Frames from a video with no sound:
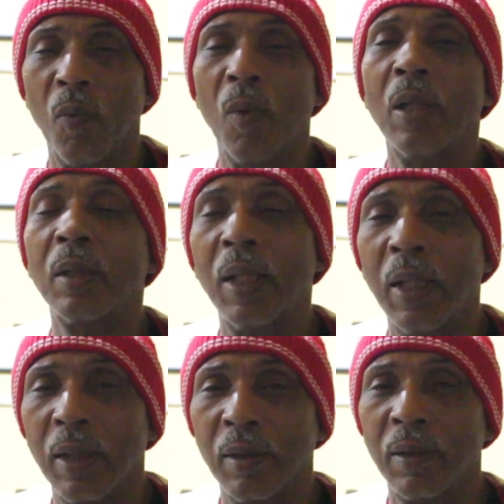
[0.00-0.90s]
One
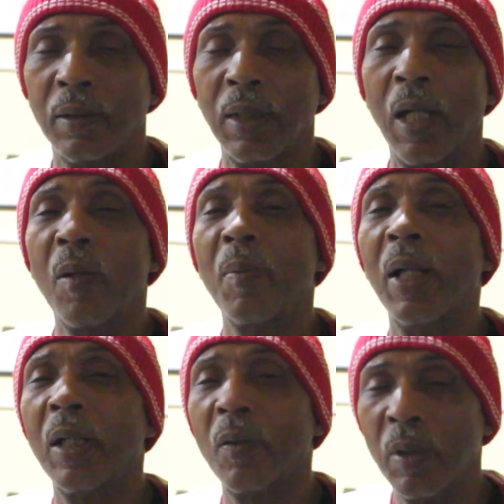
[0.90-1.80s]
thing that
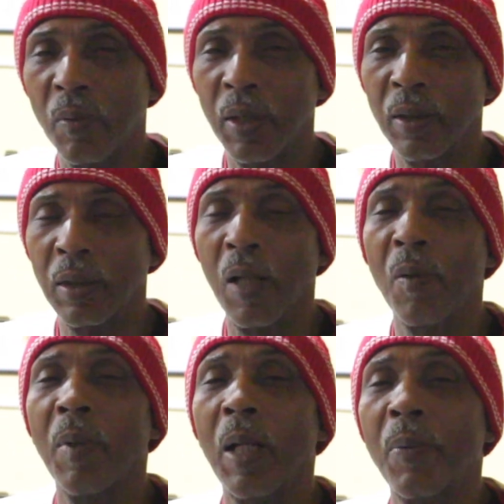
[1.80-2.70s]
everybody agree with,
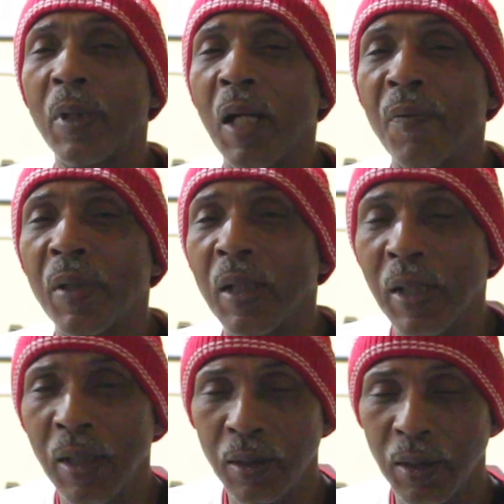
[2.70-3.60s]
everybody put effort and
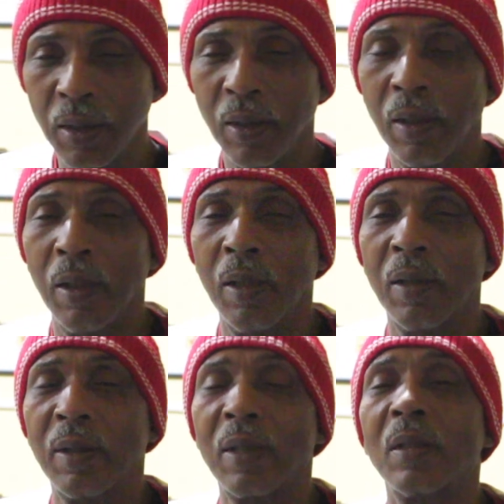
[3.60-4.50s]
energy,
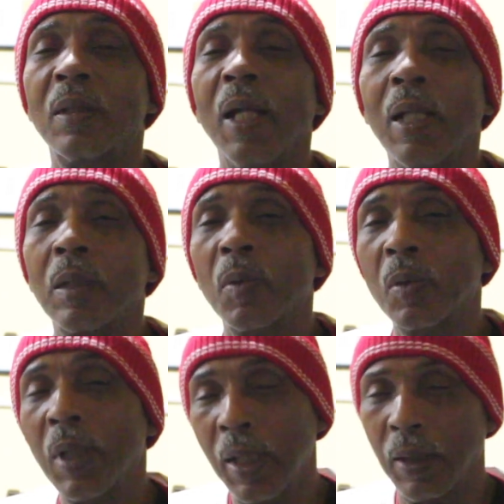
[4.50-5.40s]
that's a tangible
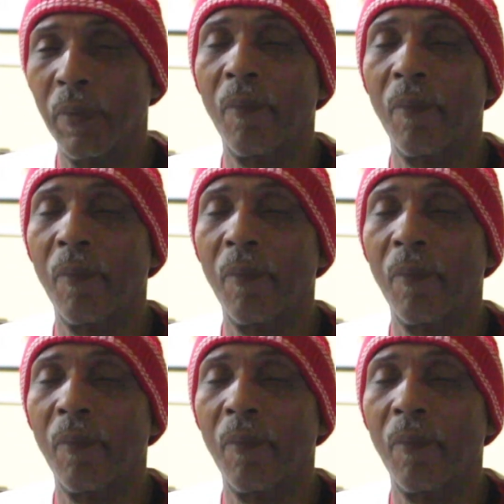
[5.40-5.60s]
thing.